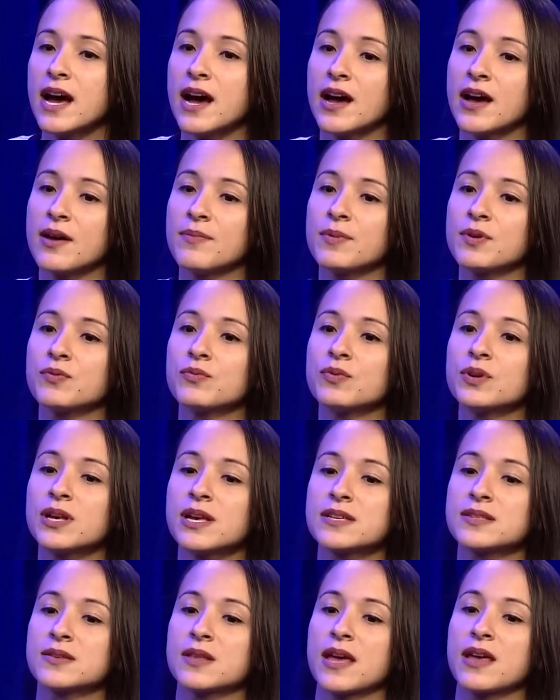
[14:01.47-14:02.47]
And
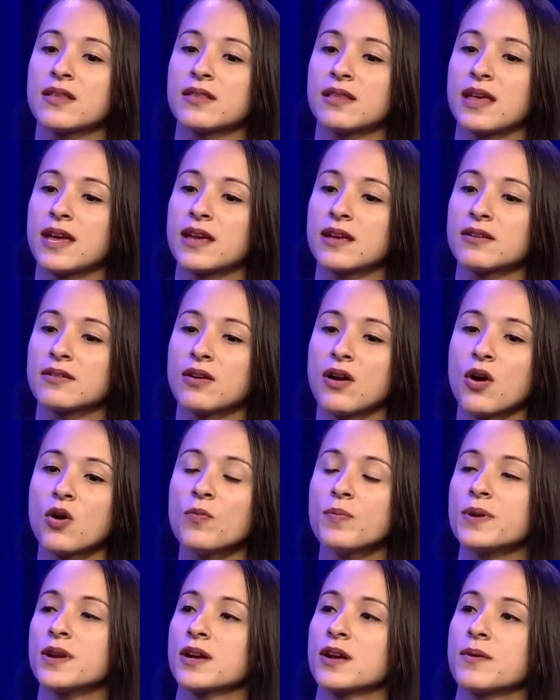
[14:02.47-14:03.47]
realized that like
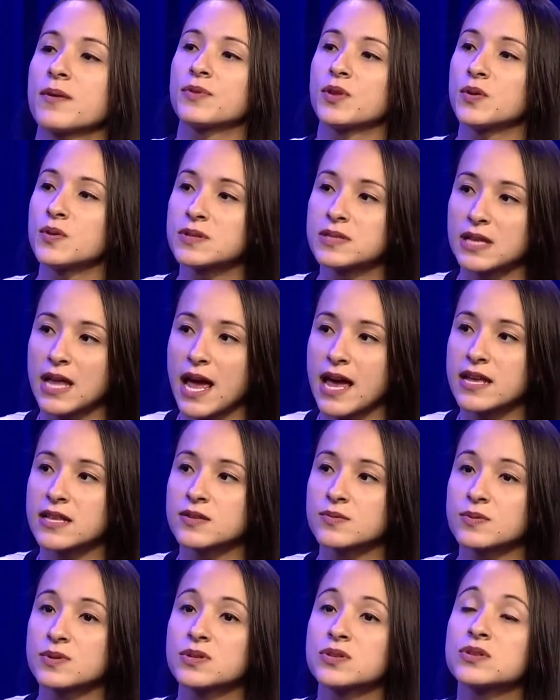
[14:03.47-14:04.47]
opening those
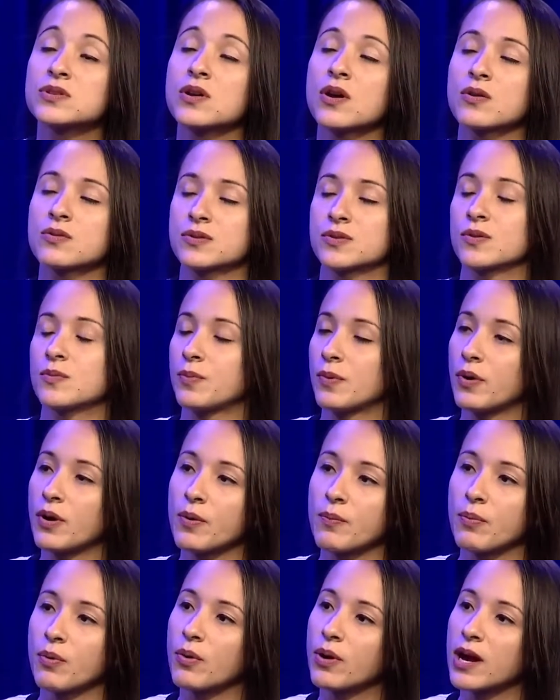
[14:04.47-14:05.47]
lines was so super
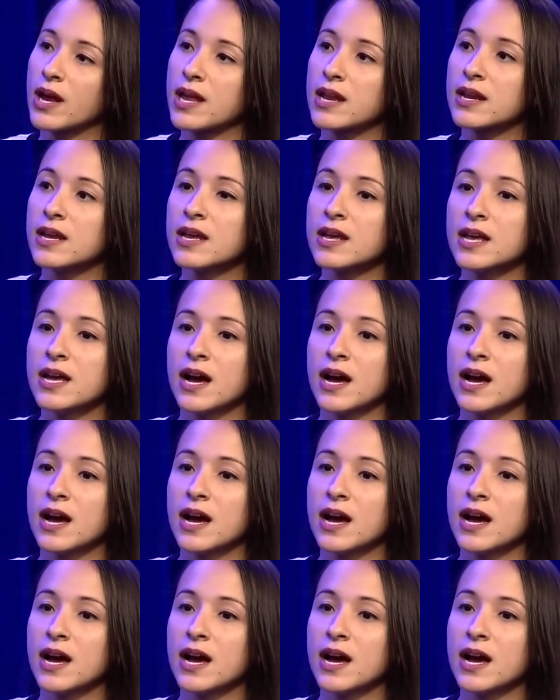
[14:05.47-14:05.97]
important,